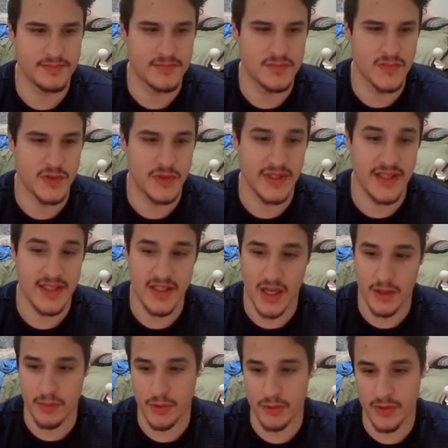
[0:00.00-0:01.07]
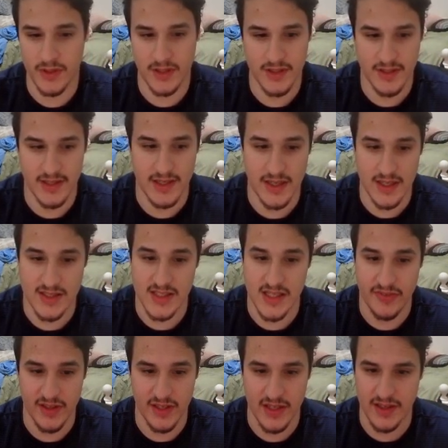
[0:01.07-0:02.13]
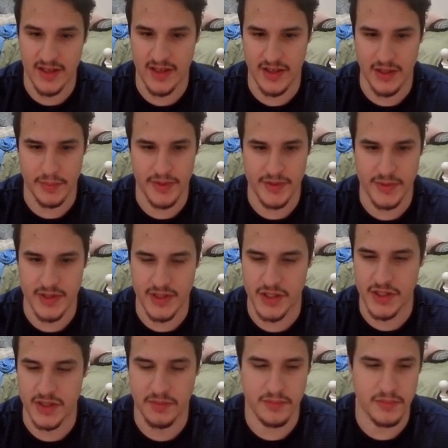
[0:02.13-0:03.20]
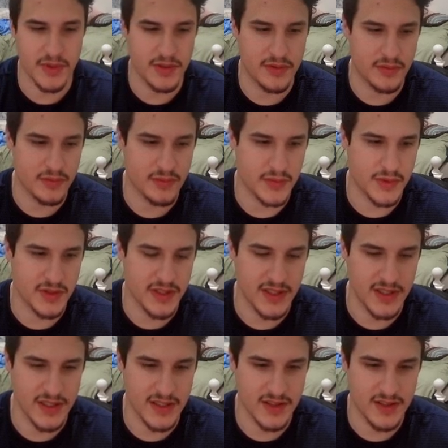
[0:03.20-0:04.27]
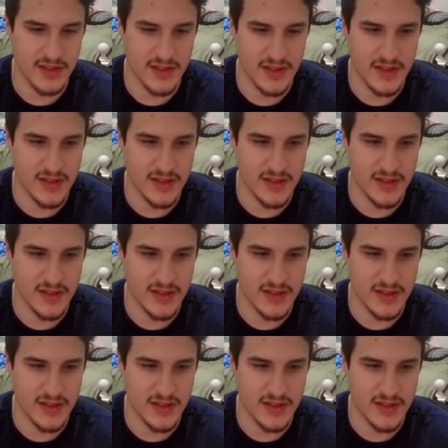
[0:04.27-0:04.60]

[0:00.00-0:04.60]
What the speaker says: to get a Tyrogue. That's definitely not going to help us with the gym, but we'll take it. It does